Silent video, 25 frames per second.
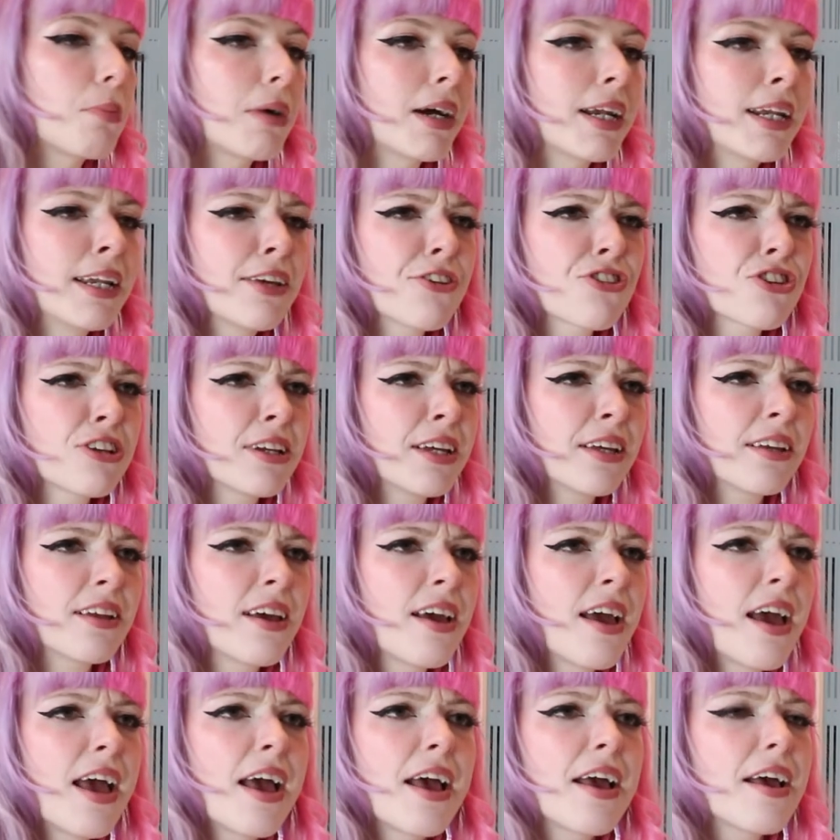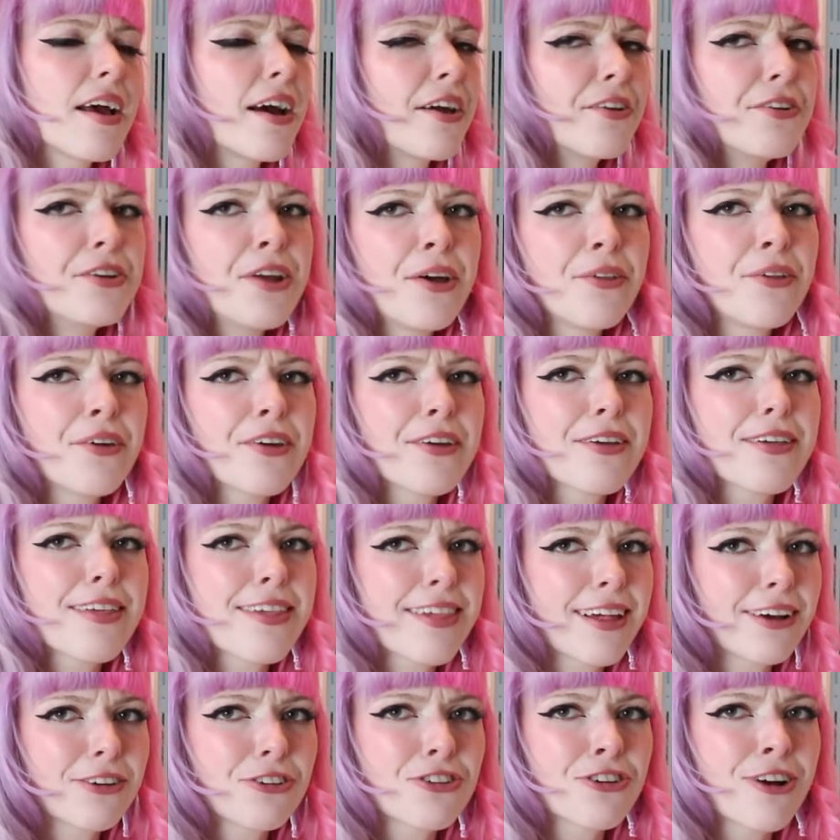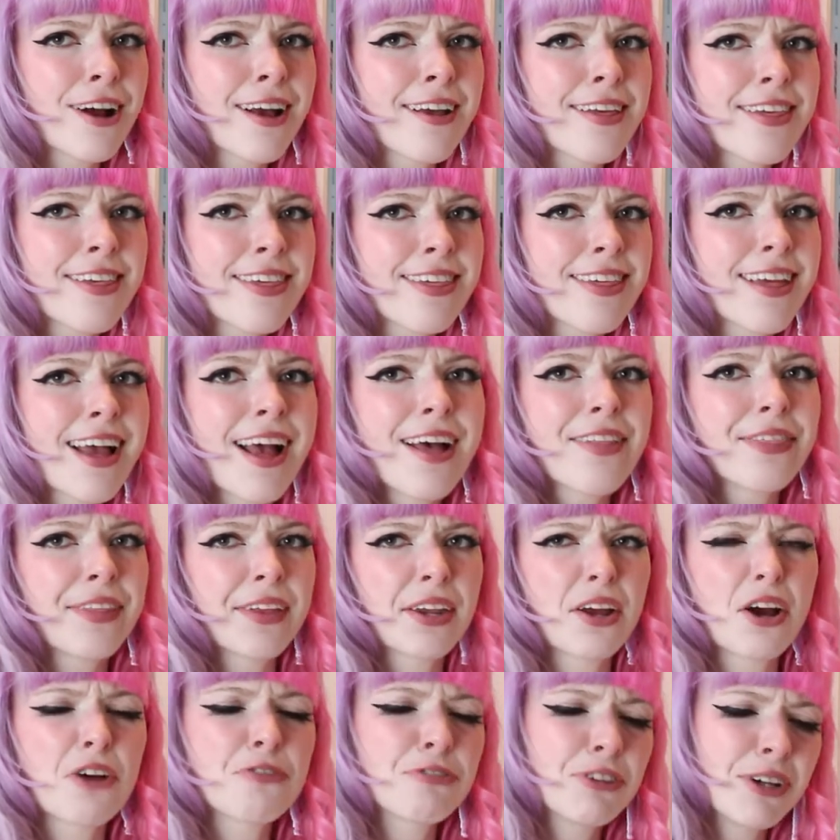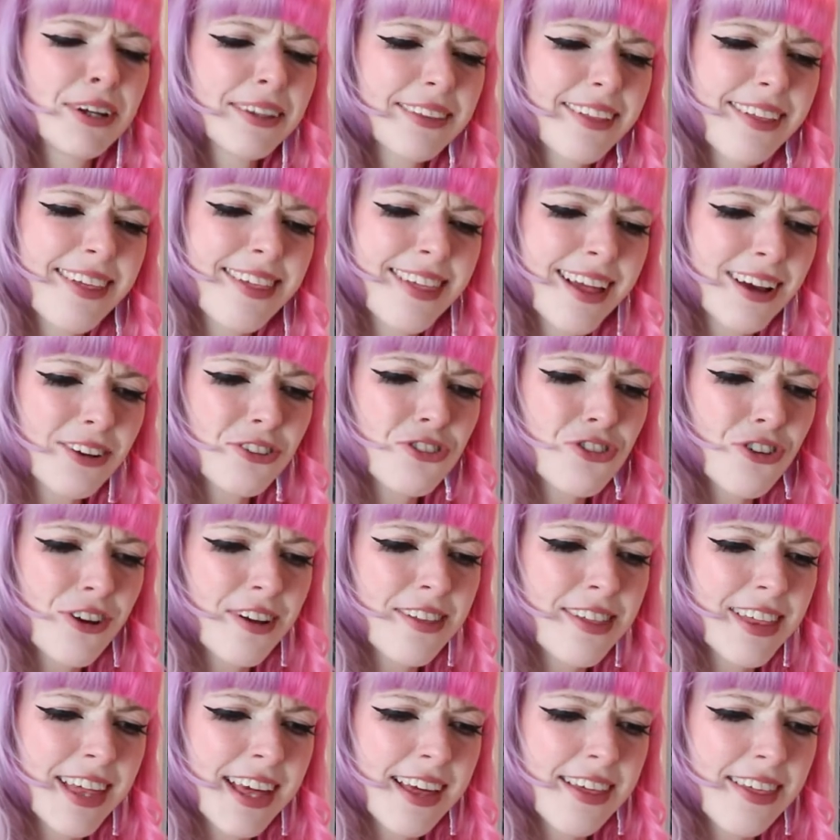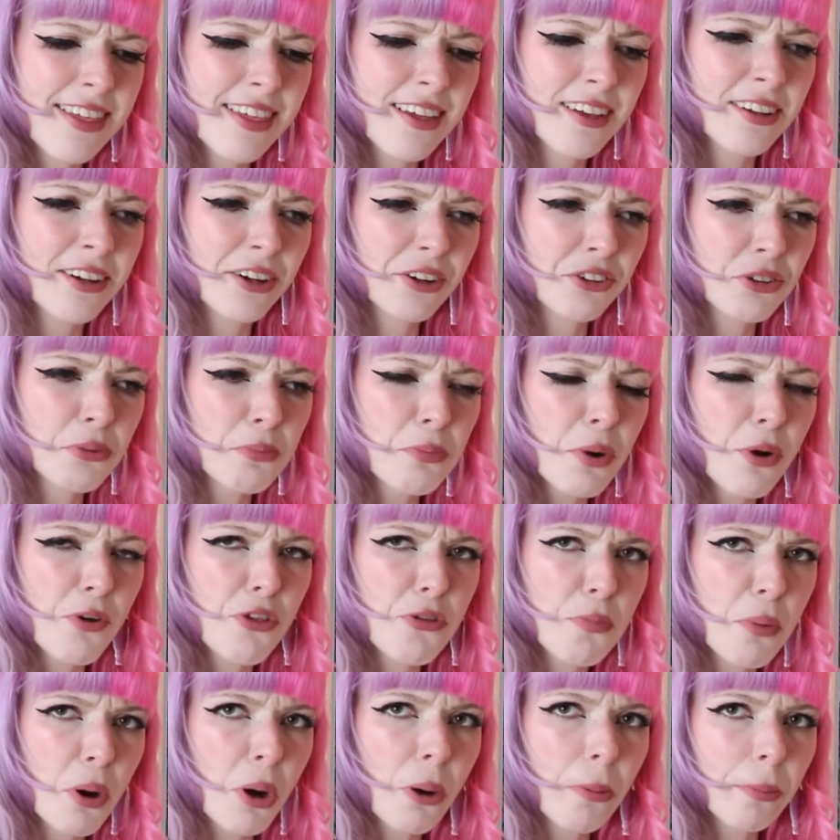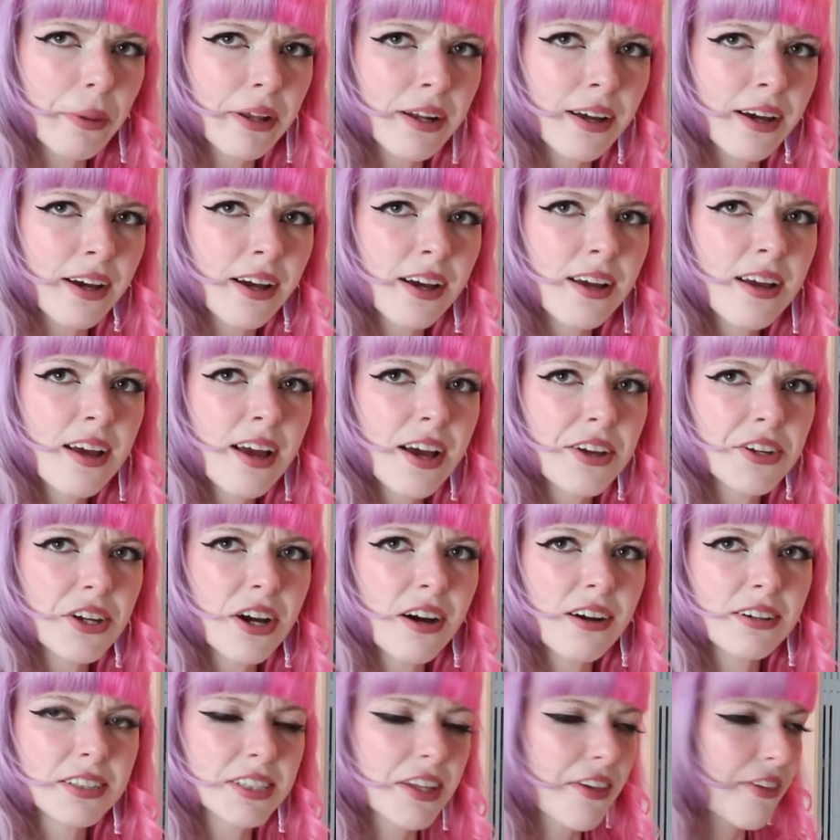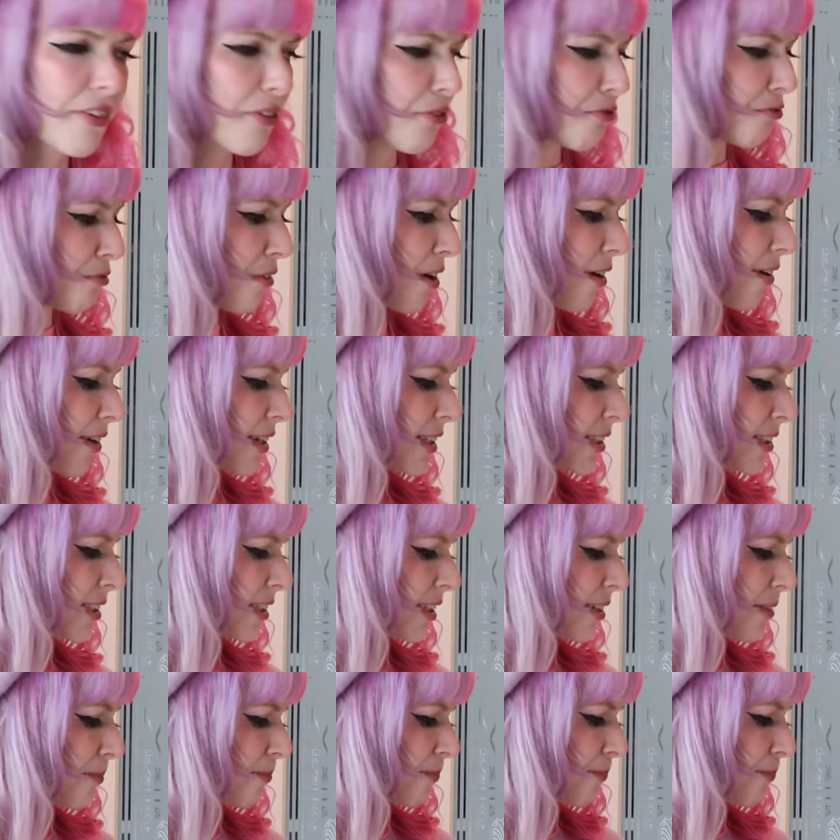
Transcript: But I literally another sack dress that I, I feel like the sack dresses are like the most popular and hardest to find.